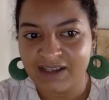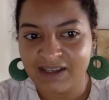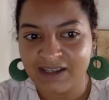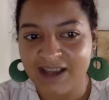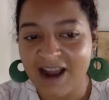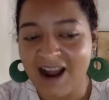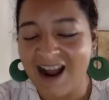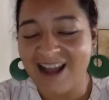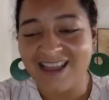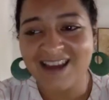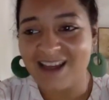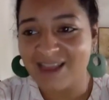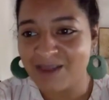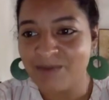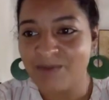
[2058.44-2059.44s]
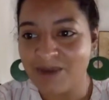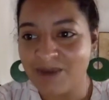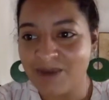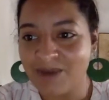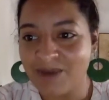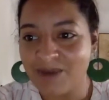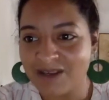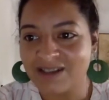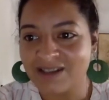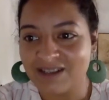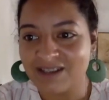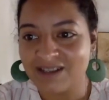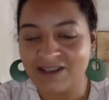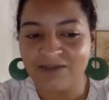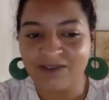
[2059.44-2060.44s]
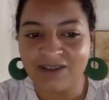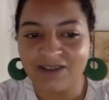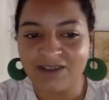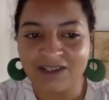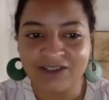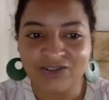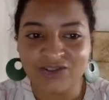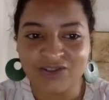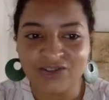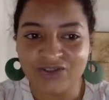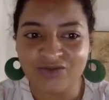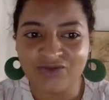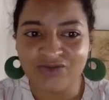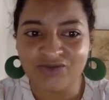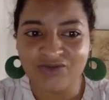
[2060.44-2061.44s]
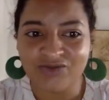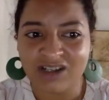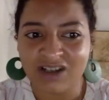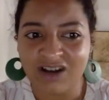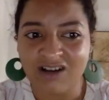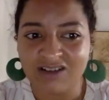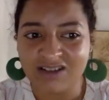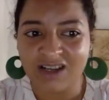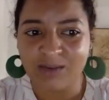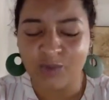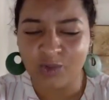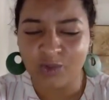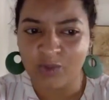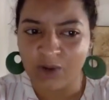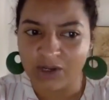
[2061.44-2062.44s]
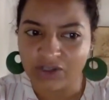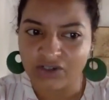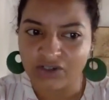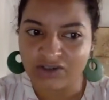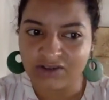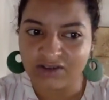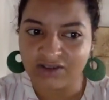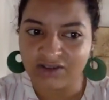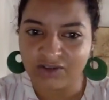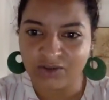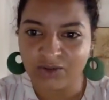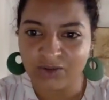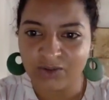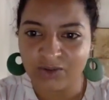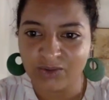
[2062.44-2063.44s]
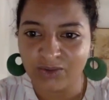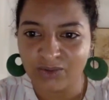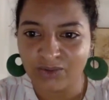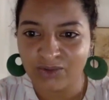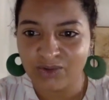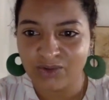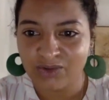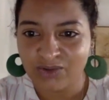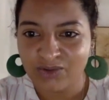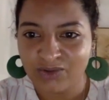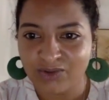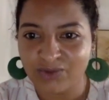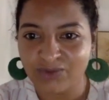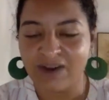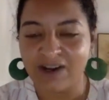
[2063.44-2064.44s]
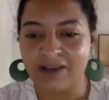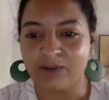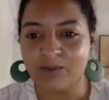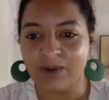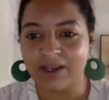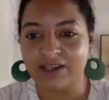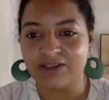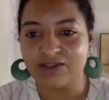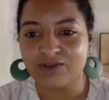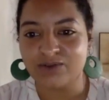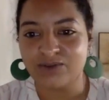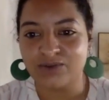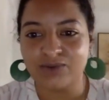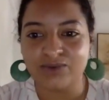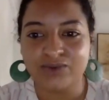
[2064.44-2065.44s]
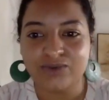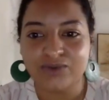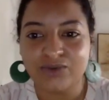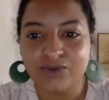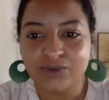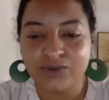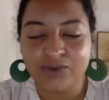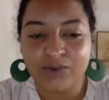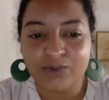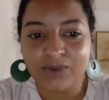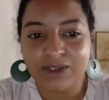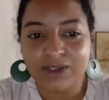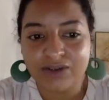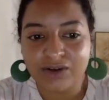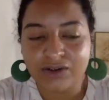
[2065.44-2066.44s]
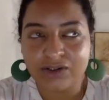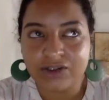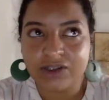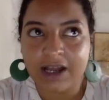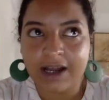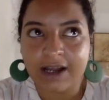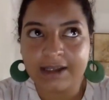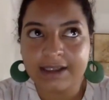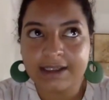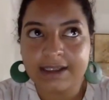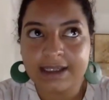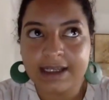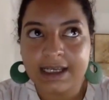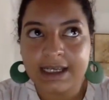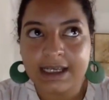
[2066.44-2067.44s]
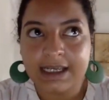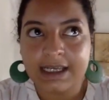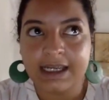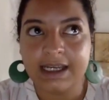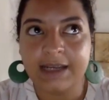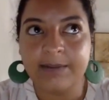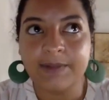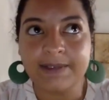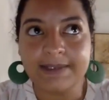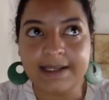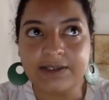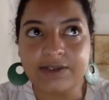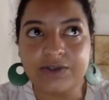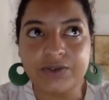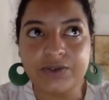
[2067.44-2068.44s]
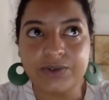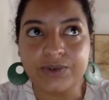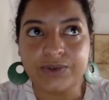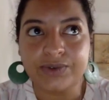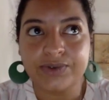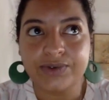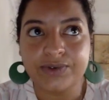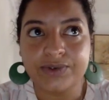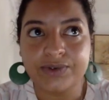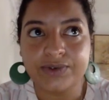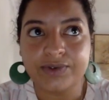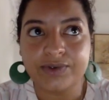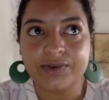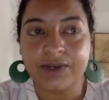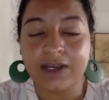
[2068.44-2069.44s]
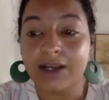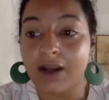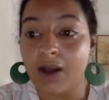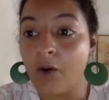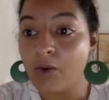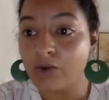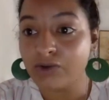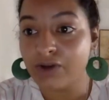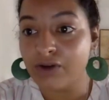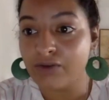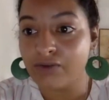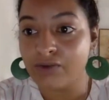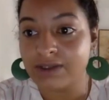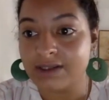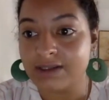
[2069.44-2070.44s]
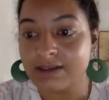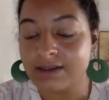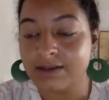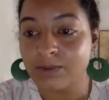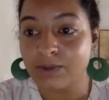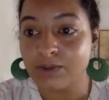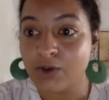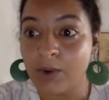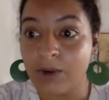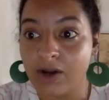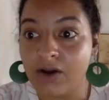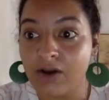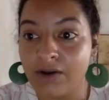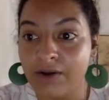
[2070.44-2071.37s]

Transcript: I think at the basis of it is just really asking more questions to find ways to do the research that enables us to get a hold of what's going on.